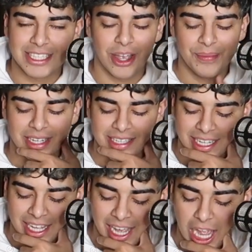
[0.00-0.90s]
So, I mean,
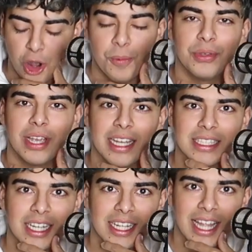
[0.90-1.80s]
I hope you guys
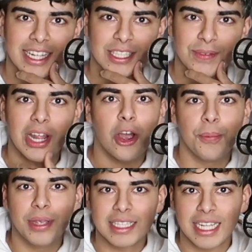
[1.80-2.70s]
uh, like this video. I hope
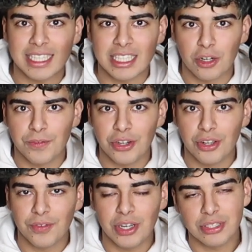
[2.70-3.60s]
you guys like this little video,
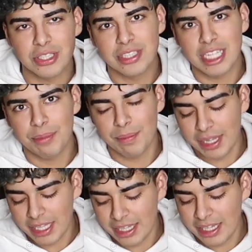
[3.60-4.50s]
video series that I've been
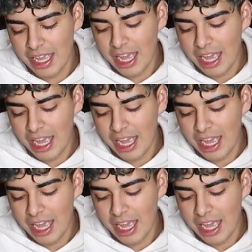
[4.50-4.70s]
making.